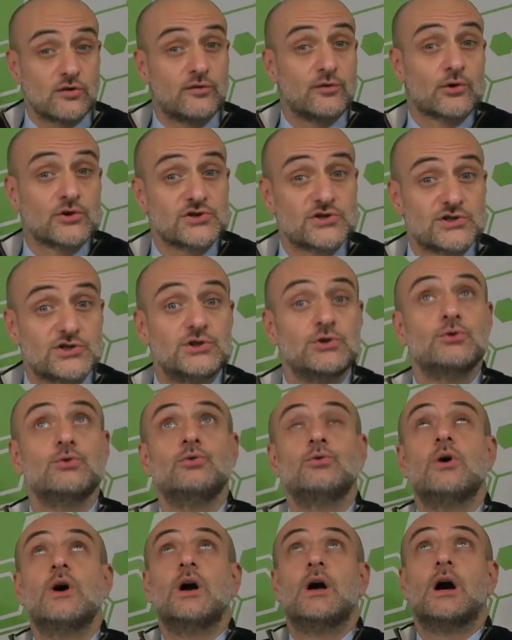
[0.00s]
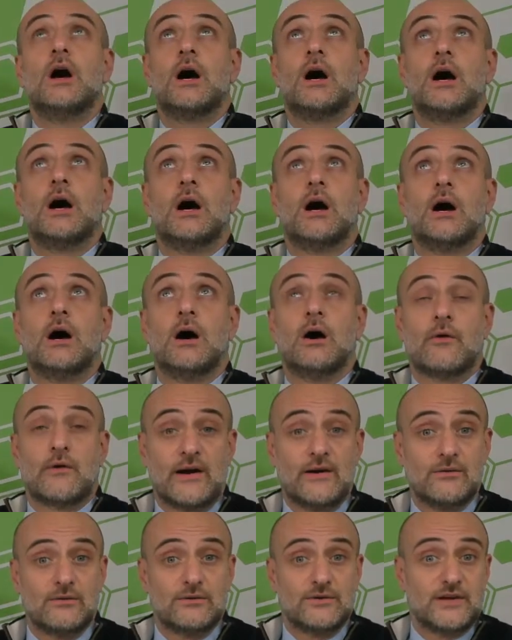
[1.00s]
Force 2
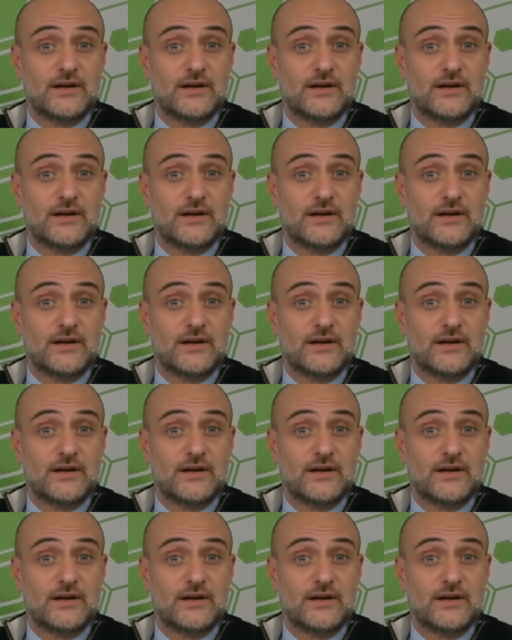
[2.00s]
around